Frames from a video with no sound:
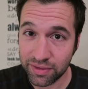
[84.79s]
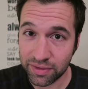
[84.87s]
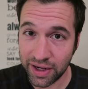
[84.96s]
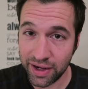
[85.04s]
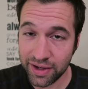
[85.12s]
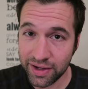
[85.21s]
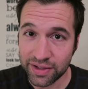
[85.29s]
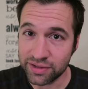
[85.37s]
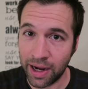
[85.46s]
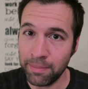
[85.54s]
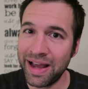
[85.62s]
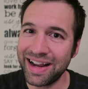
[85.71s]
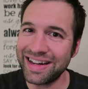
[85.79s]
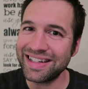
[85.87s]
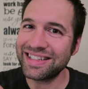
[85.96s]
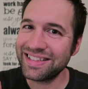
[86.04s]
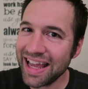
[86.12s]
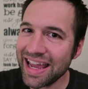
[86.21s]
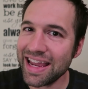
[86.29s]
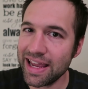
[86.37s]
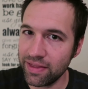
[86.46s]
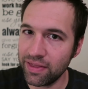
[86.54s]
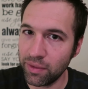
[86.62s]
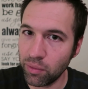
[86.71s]
Okay, so I'm not going to say
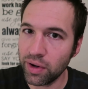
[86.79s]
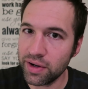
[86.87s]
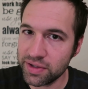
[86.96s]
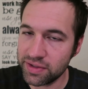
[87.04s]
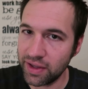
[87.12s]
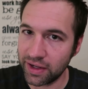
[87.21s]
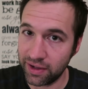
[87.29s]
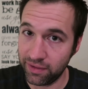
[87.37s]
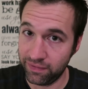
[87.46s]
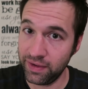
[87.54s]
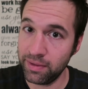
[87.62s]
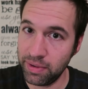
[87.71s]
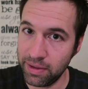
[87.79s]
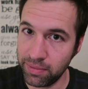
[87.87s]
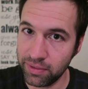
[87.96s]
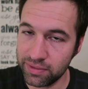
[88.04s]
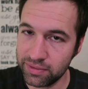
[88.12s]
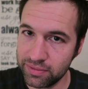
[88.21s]
the words that could offend people